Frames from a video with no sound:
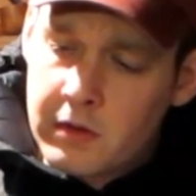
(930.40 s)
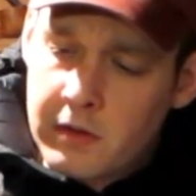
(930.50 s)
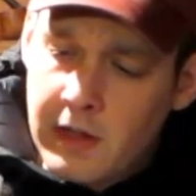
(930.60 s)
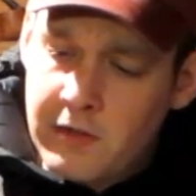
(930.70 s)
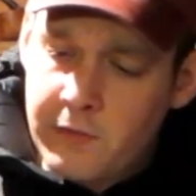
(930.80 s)

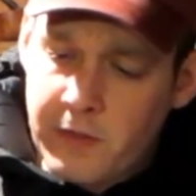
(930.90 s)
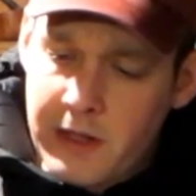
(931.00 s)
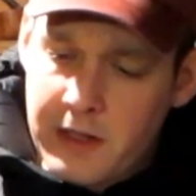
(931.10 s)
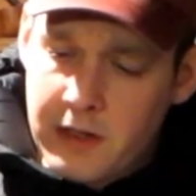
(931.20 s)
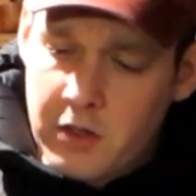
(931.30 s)
Nice
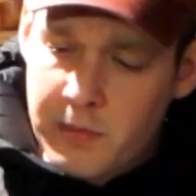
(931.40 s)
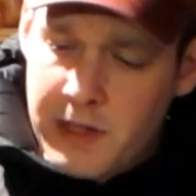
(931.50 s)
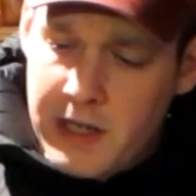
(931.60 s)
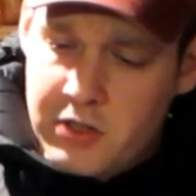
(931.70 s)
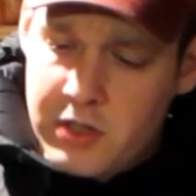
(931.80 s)
flaky Cuban
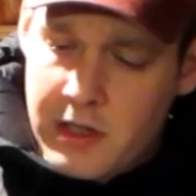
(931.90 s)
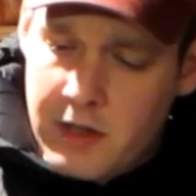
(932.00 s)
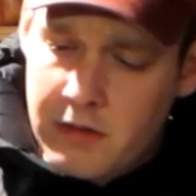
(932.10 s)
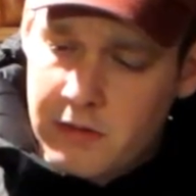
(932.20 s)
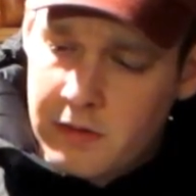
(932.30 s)
ash there.
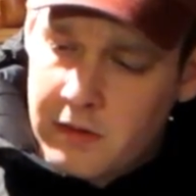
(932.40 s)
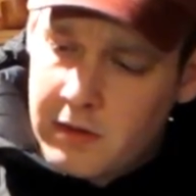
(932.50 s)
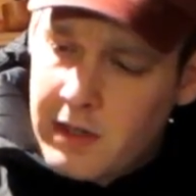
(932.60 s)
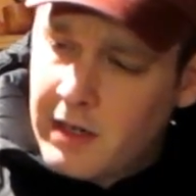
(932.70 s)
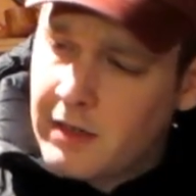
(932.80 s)

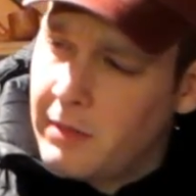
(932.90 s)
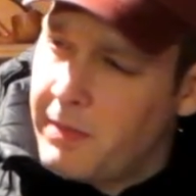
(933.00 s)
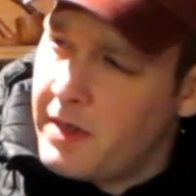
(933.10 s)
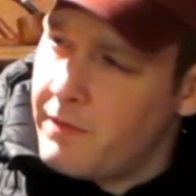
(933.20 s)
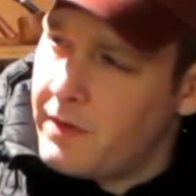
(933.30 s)
Got a little
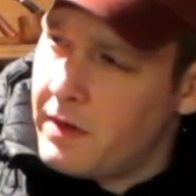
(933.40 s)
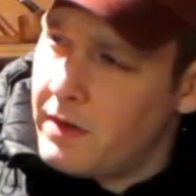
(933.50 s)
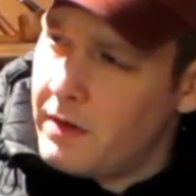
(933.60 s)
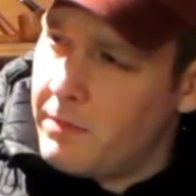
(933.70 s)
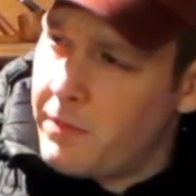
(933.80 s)
bit of
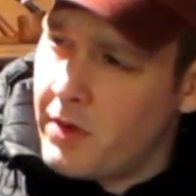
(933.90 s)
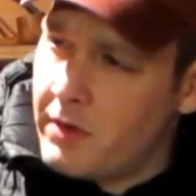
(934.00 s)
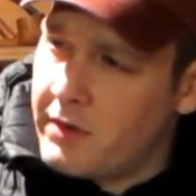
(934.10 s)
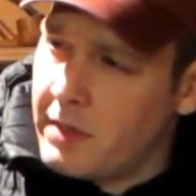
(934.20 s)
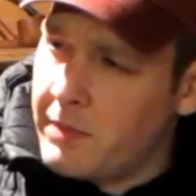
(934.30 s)
a burn
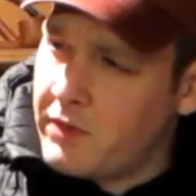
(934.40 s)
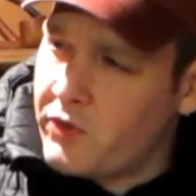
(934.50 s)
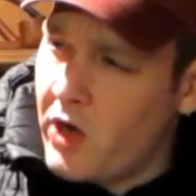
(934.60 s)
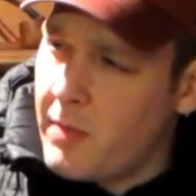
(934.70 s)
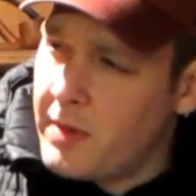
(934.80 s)
thing, but it's
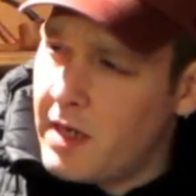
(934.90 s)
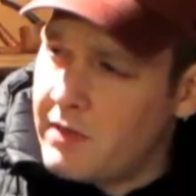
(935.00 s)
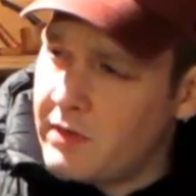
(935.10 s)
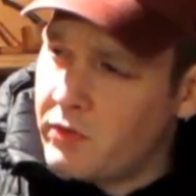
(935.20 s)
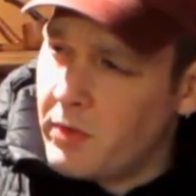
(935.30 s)

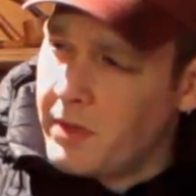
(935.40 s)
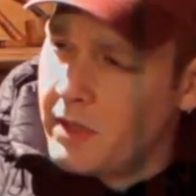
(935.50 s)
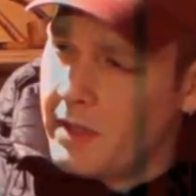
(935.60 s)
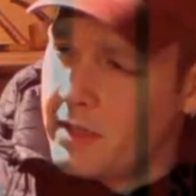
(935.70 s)
carbonizing, so I'm going to let